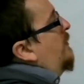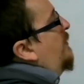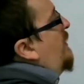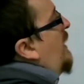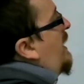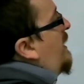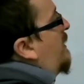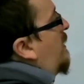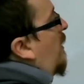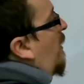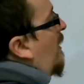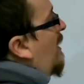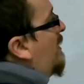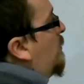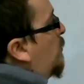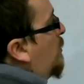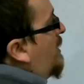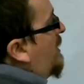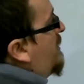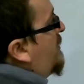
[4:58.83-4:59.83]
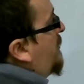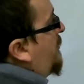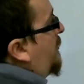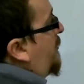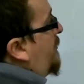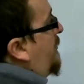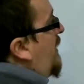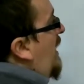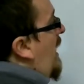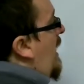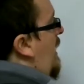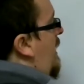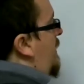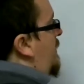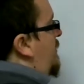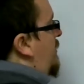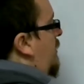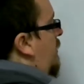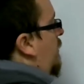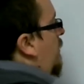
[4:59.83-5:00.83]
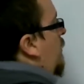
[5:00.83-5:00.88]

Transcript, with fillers: then I would instead